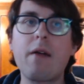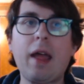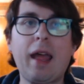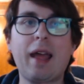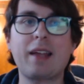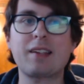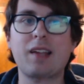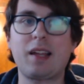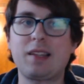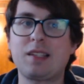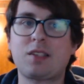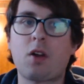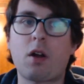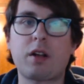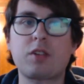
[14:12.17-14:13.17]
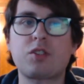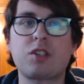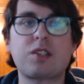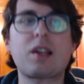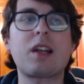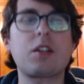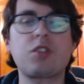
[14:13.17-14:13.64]
And this card is
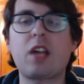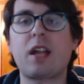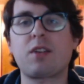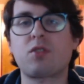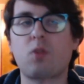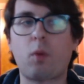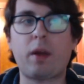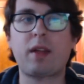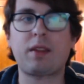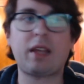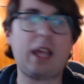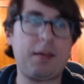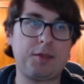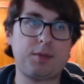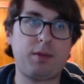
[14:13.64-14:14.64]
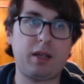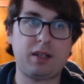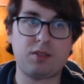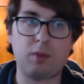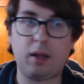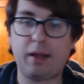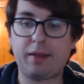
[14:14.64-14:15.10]
just going to change the way the game is played
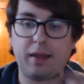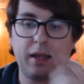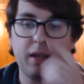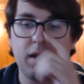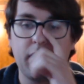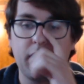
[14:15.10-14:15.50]
as well, I think.